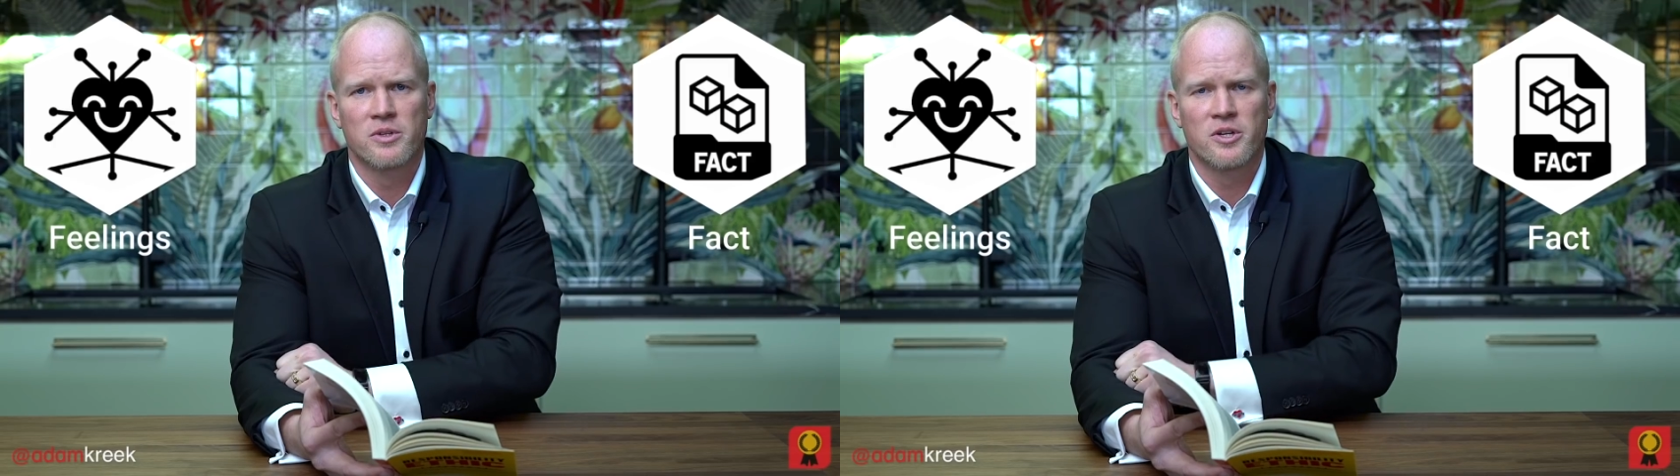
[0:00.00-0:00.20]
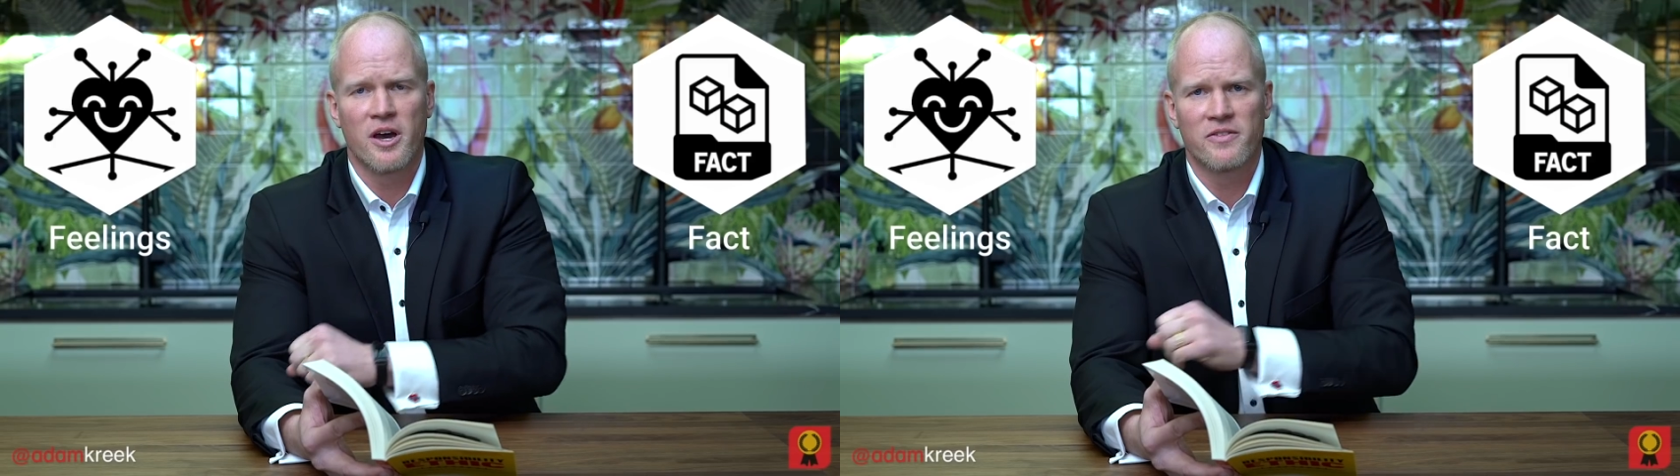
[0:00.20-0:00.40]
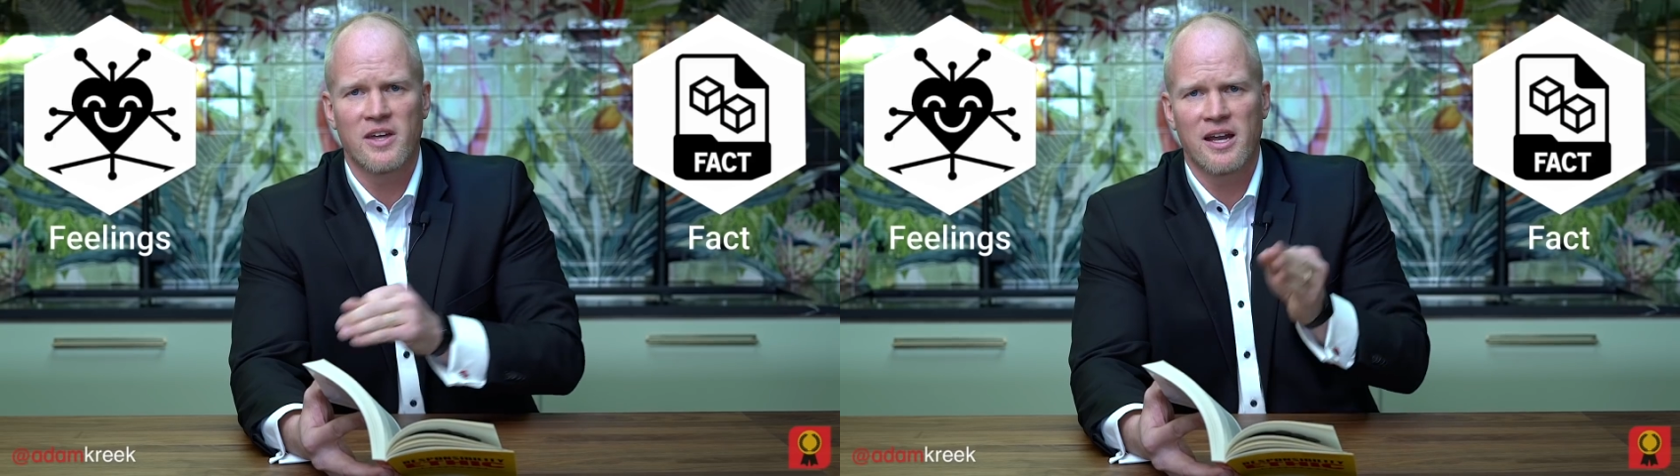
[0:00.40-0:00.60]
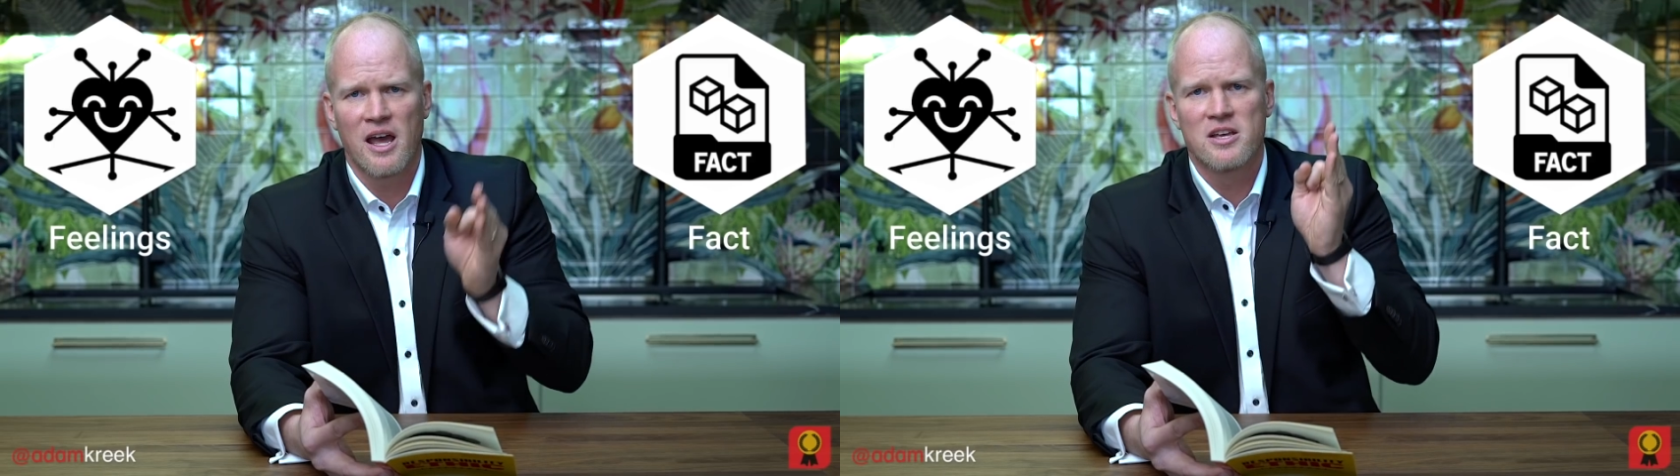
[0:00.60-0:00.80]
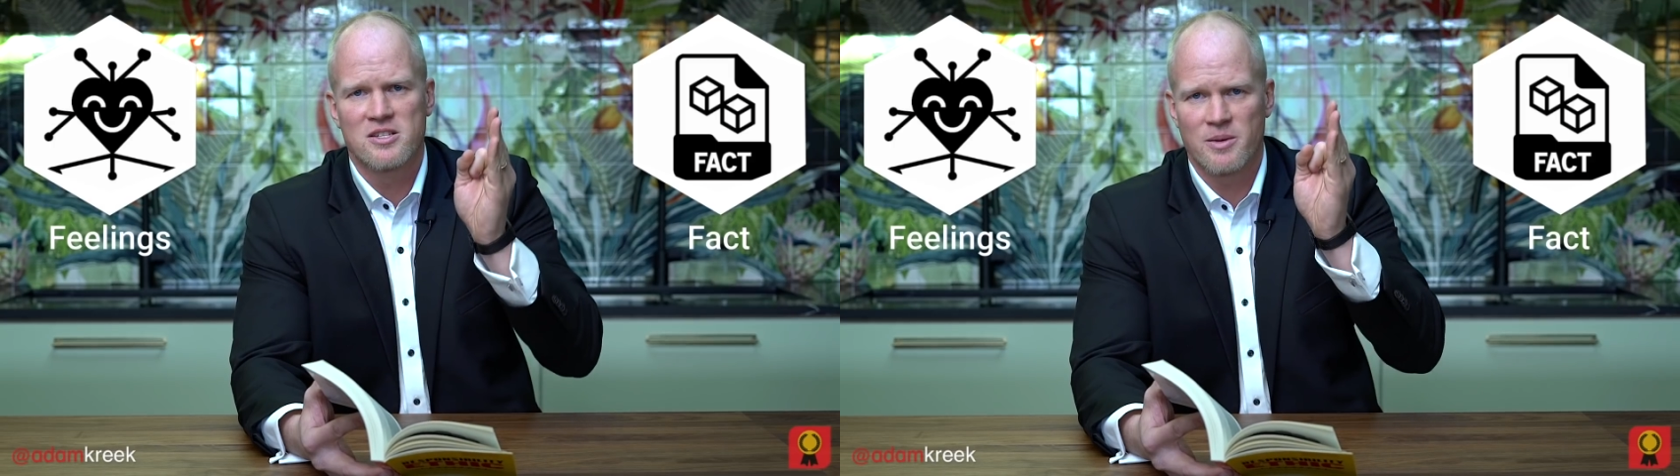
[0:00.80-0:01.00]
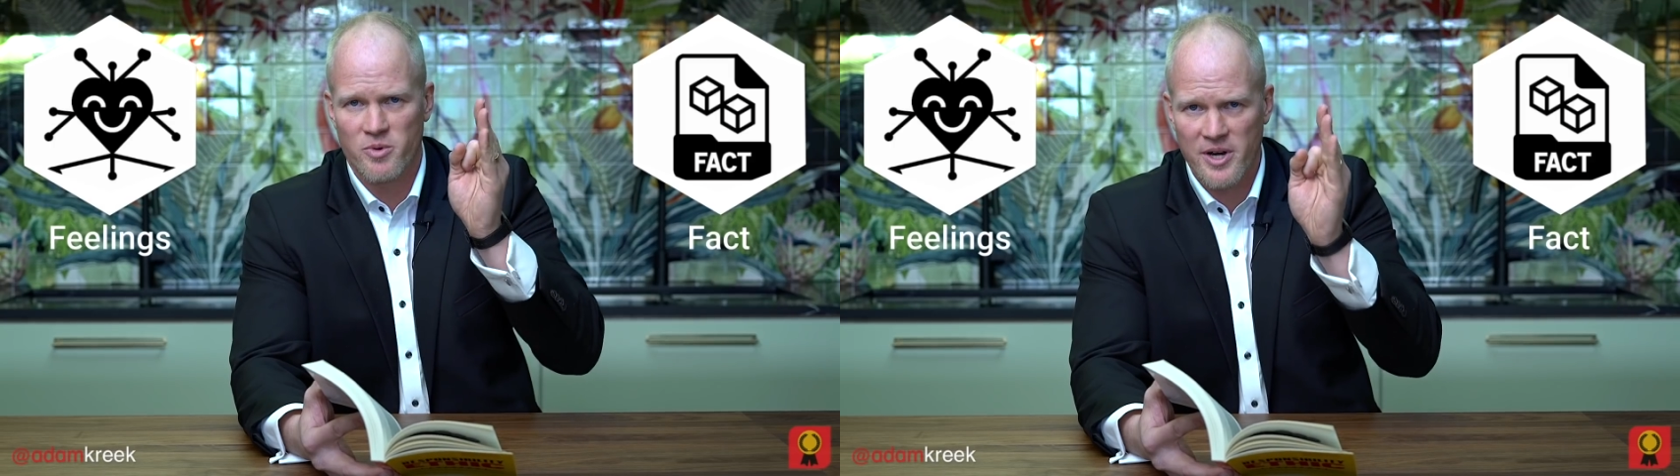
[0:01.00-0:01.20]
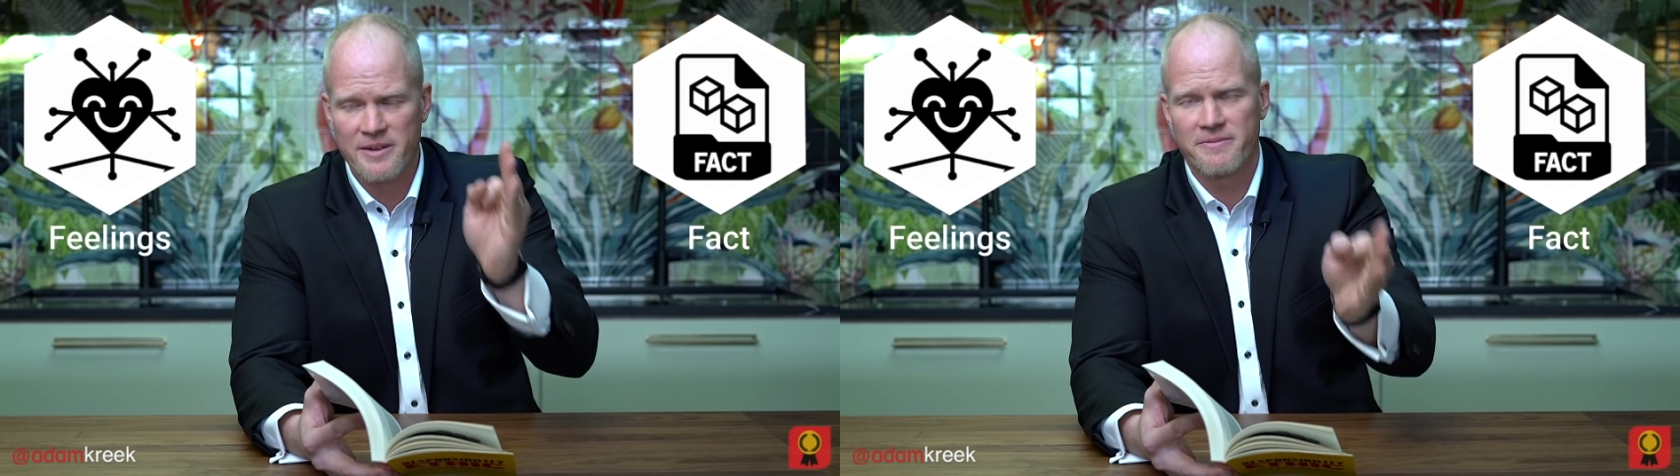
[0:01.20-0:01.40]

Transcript: You got that? Separating